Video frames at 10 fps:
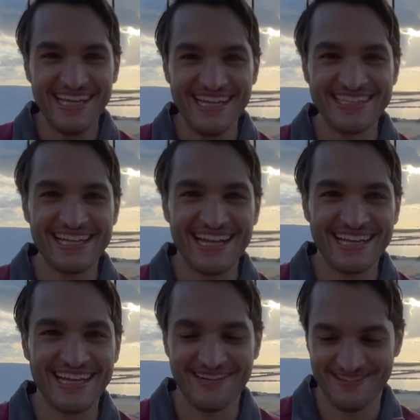It's like
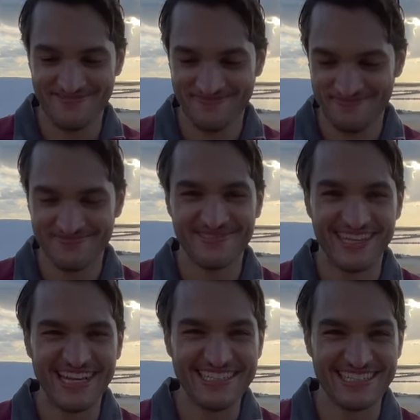a,
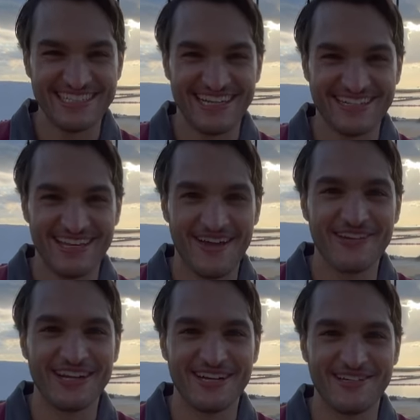it is, it's like
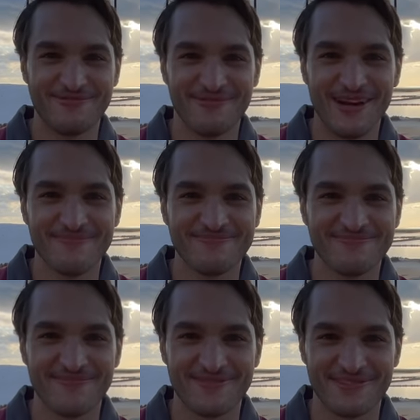having a
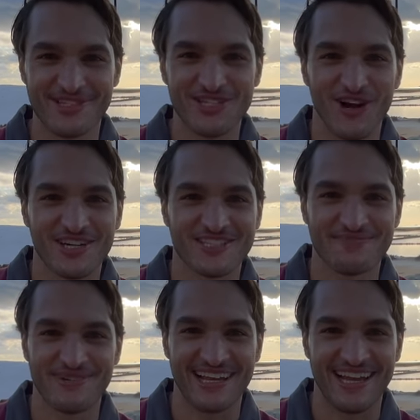rum shot,
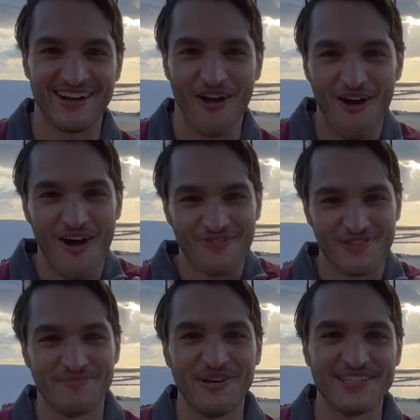but like half the
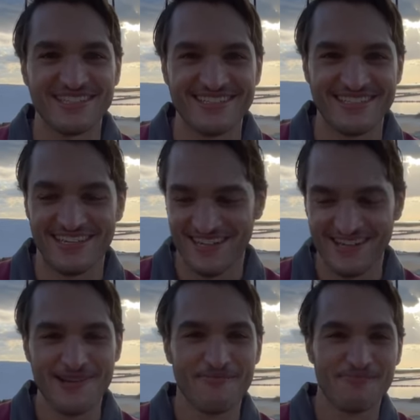potency
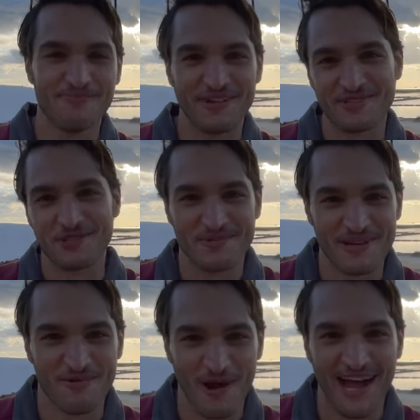mixed with a bit
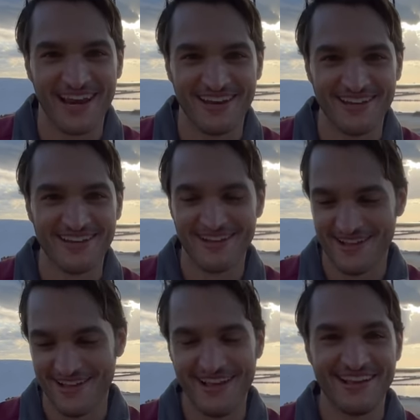of wine.
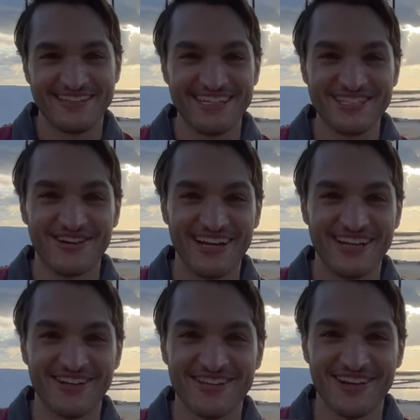It's actually really
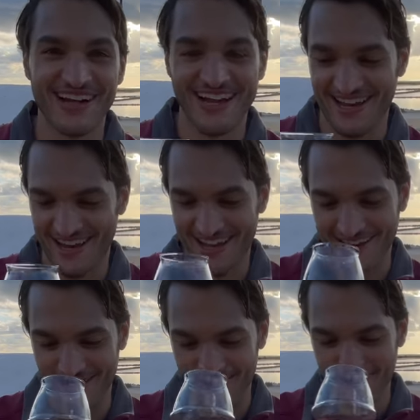good though, I kind of like
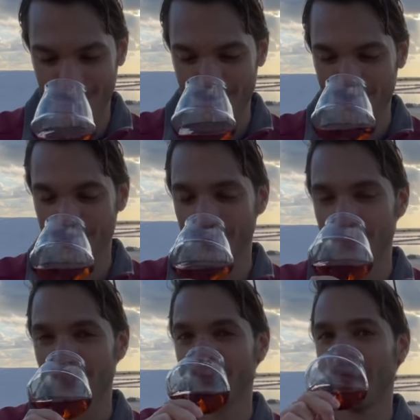
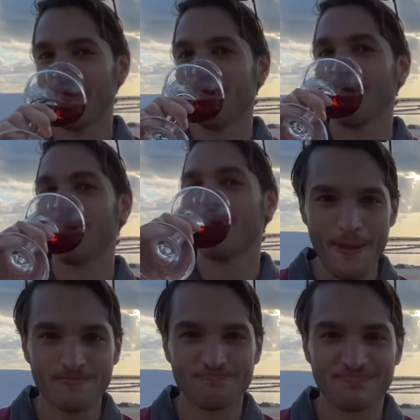it.
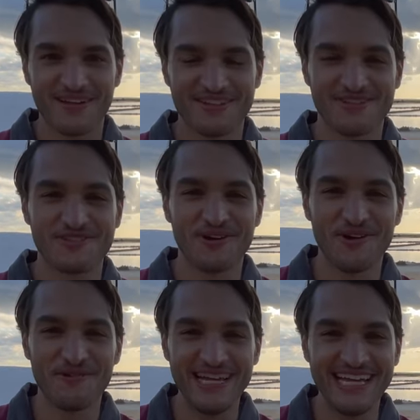It's
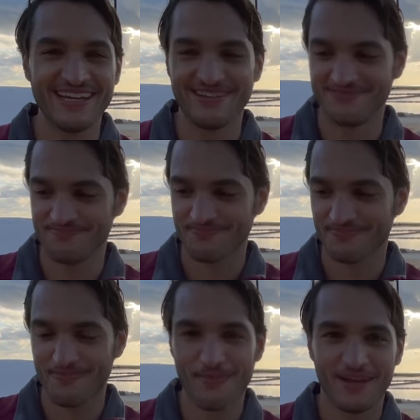so weird.
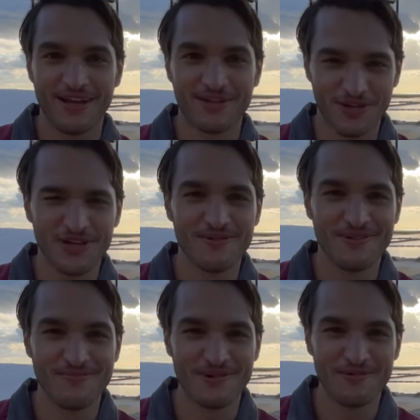Good,
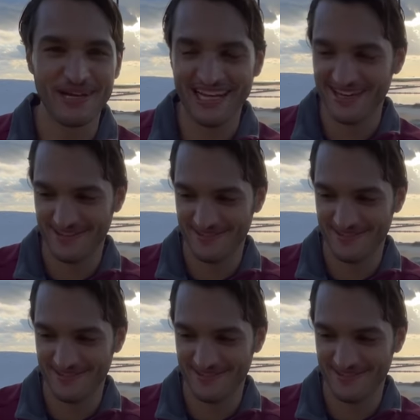but weird.